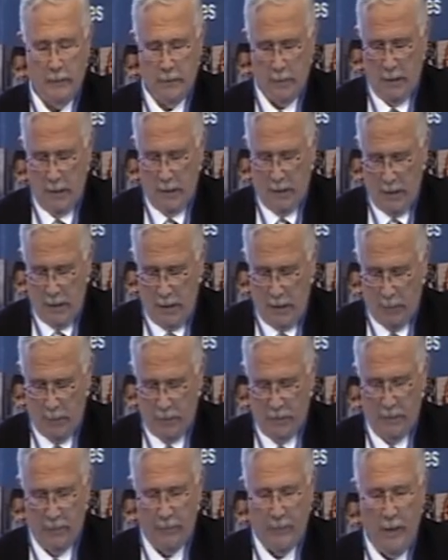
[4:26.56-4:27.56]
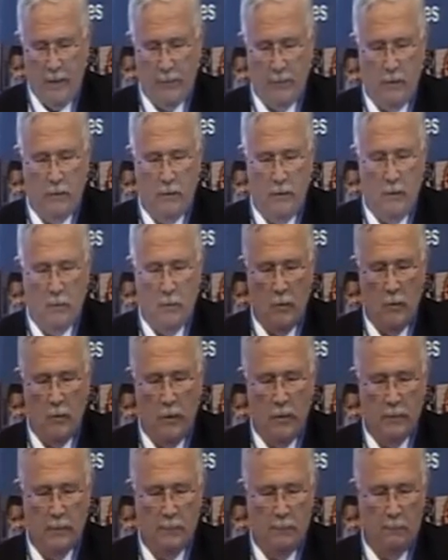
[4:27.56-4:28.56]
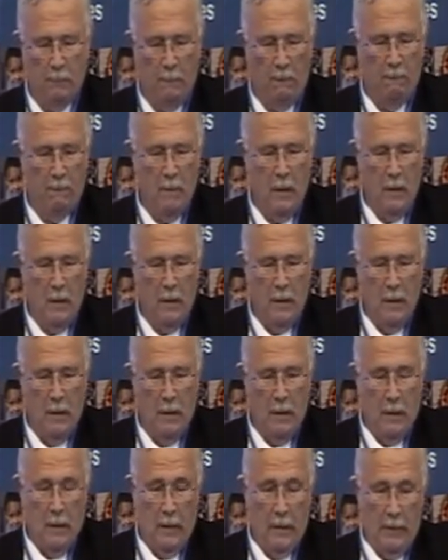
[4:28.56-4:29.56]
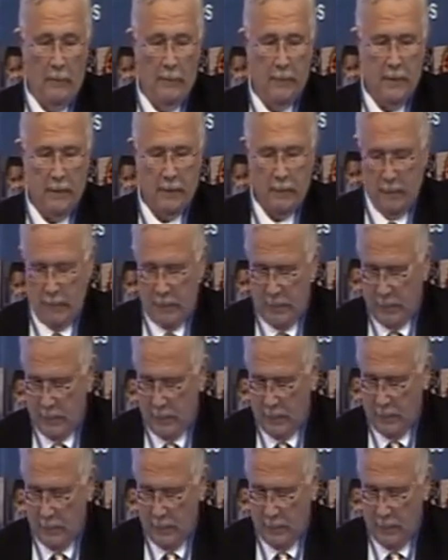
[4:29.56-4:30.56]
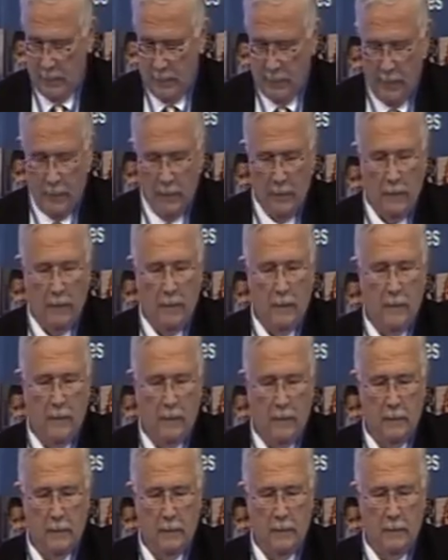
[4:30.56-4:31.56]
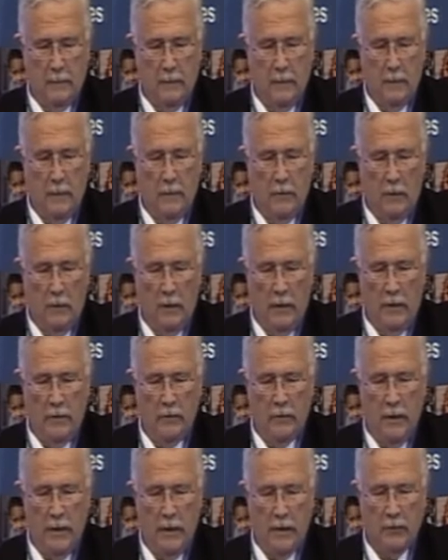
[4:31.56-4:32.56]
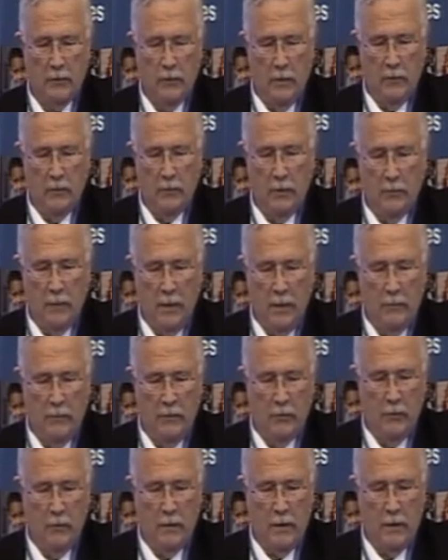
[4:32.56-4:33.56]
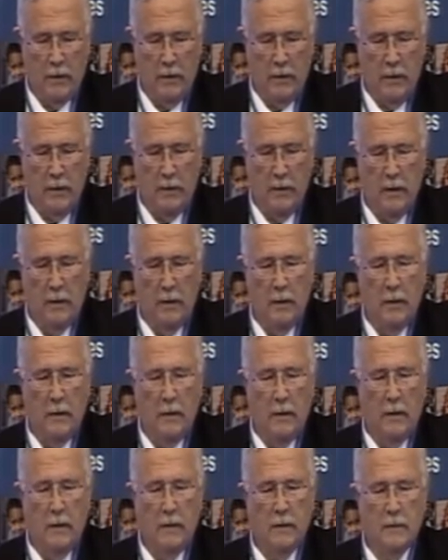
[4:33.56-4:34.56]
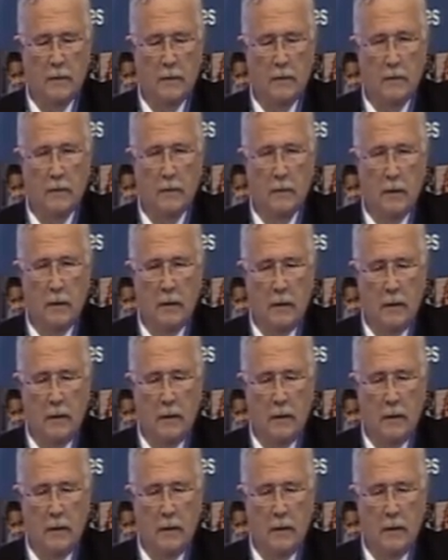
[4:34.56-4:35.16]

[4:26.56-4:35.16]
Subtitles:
slightly higher percent fat than do the boys. Another technique is the dual energy X-ray absorptiometry technique. This is